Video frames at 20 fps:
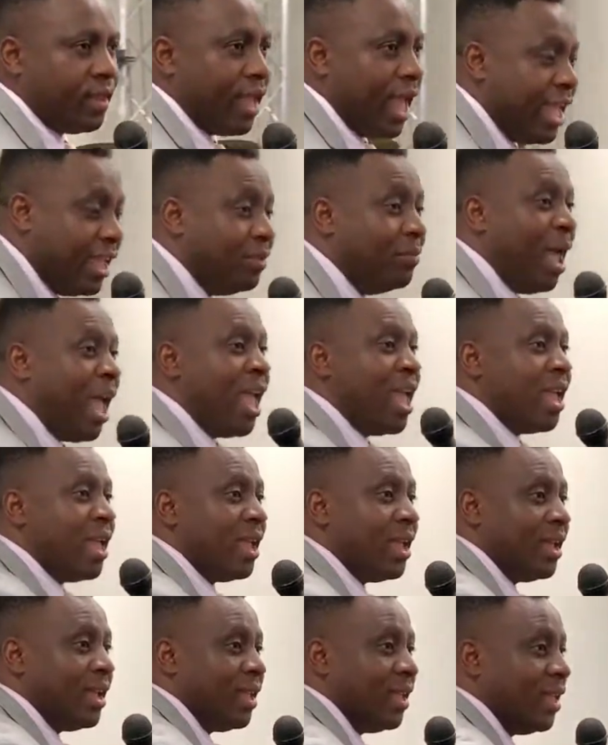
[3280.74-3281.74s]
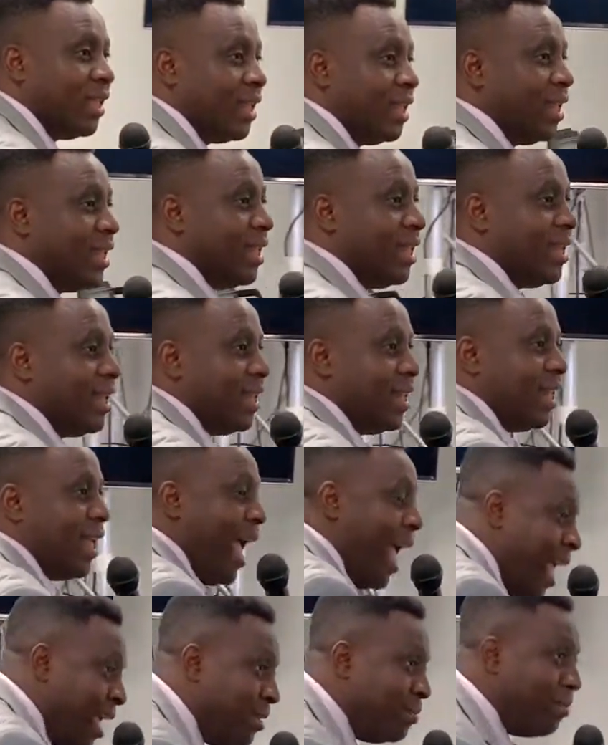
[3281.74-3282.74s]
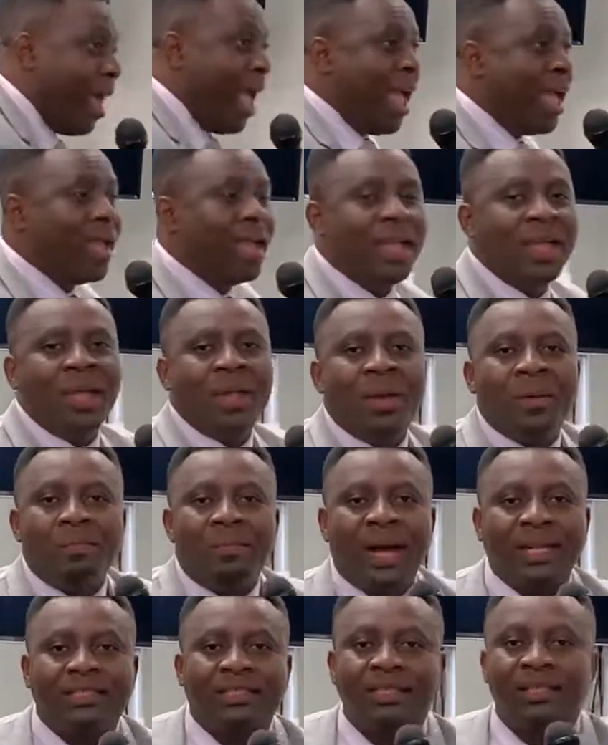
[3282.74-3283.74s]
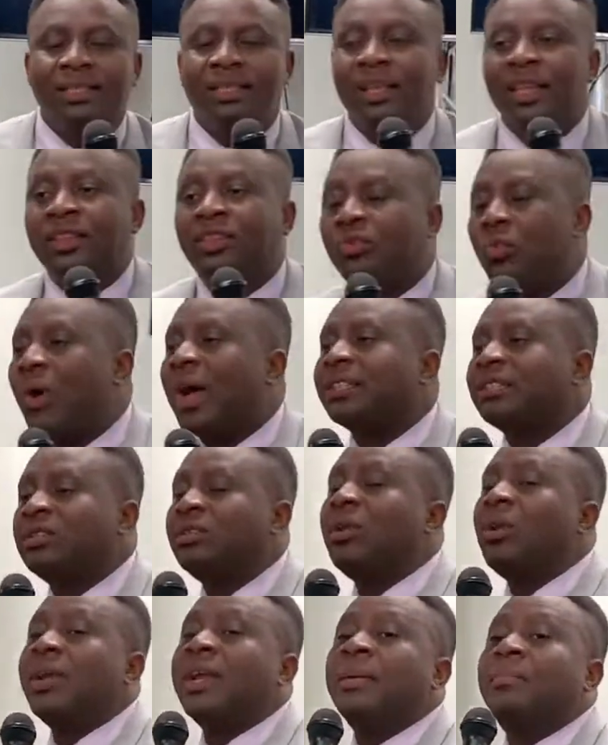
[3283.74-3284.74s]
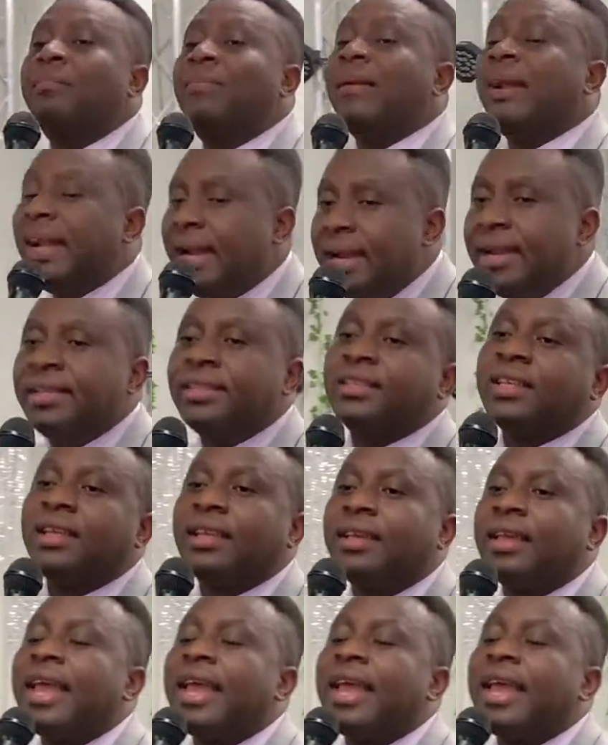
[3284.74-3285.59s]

Amen. Amen but it was not a pleasing